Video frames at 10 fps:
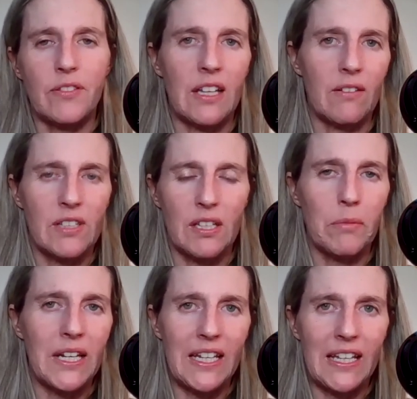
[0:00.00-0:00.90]
to give
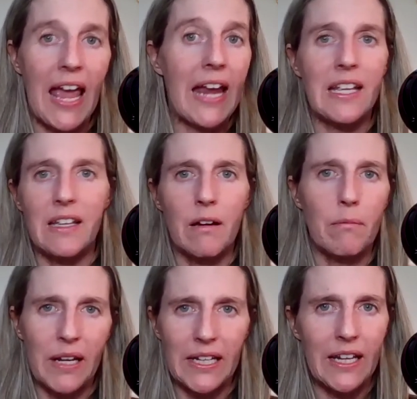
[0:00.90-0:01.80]
somebody any
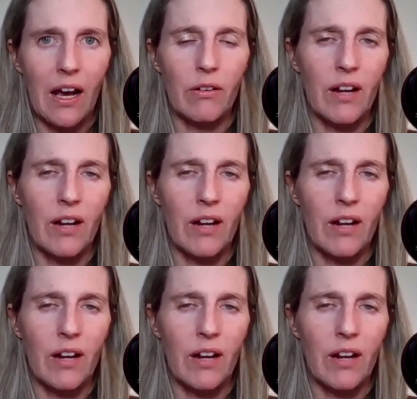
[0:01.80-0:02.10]
money down.